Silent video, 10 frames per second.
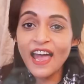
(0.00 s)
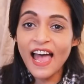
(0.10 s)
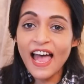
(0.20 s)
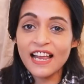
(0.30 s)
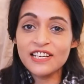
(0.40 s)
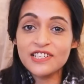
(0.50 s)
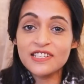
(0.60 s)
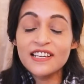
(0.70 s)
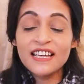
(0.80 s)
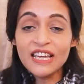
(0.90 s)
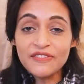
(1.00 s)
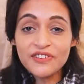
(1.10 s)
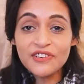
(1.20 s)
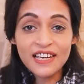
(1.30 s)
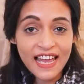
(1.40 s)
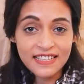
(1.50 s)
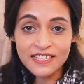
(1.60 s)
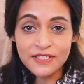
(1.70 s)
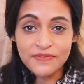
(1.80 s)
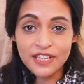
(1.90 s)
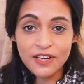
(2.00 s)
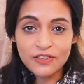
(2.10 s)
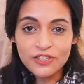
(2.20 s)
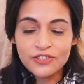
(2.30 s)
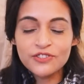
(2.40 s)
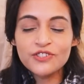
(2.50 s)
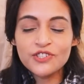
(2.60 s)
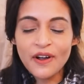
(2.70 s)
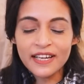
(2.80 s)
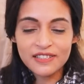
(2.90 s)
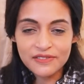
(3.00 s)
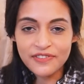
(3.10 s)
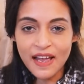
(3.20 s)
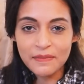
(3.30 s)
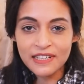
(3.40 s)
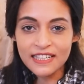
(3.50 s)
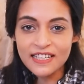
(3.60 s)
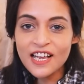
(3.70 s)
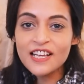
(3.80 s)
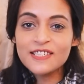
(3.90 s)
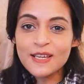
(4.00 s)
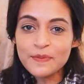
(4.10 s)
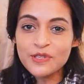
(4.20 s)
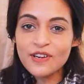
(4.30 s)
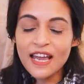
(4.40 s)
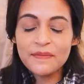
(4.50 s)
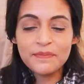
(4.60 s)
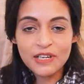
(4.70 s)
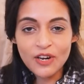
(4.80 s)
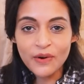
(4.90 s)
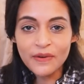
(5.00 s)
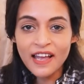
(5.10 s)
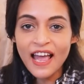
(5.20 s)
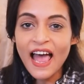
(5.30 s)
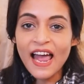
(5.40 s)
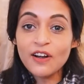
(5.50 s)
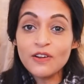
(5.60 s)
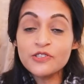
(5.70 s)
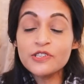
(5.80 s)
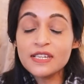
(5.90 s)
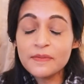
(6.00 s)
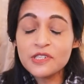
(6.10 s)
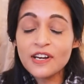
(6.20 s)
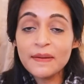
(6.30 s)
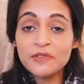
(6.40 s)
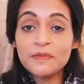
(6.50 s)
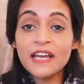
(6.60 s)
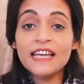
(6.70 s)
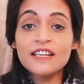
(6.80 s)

and if you like this video, do join the family, subscribe below, and also subscribe to my